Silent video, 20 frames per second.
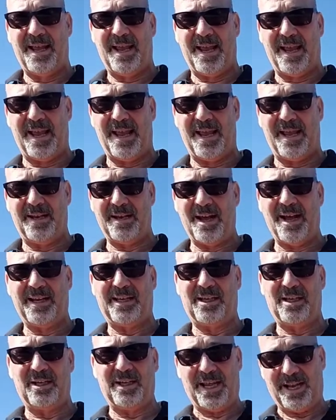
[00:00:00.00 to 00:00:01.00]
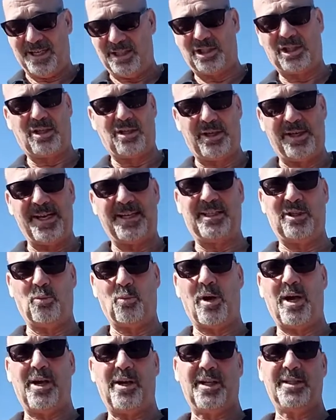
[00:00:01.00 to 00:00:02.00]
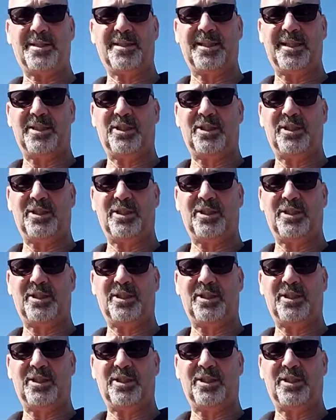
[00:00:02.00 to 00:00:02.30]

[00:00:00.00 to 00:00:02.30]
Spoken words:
and it's connected wirelessly